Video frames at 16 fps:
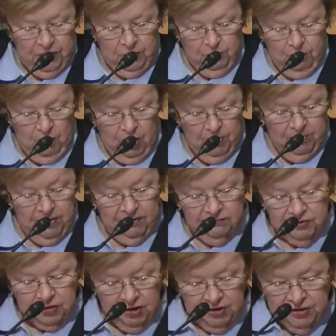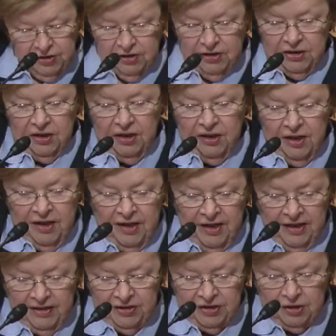Department of Justice
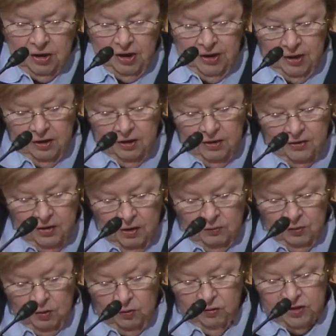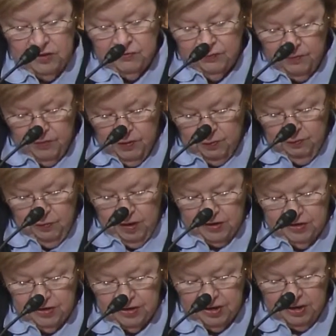has got a request from the
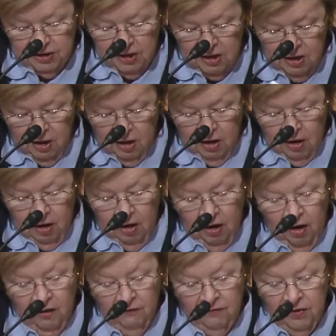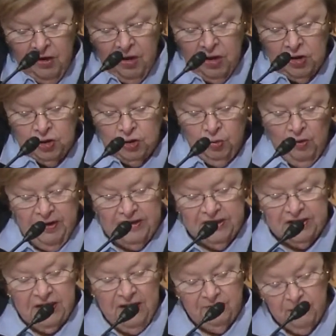President of
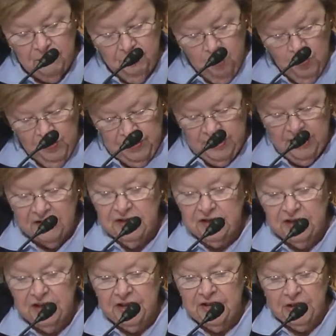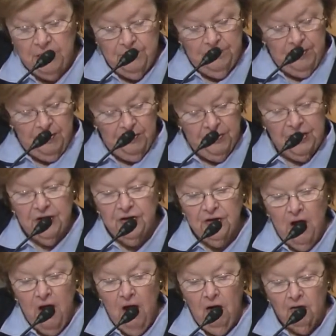$27.6
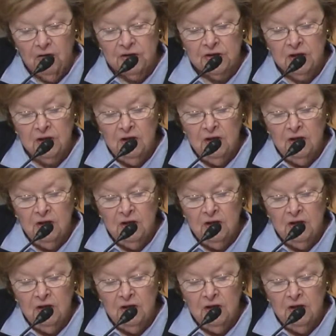billion.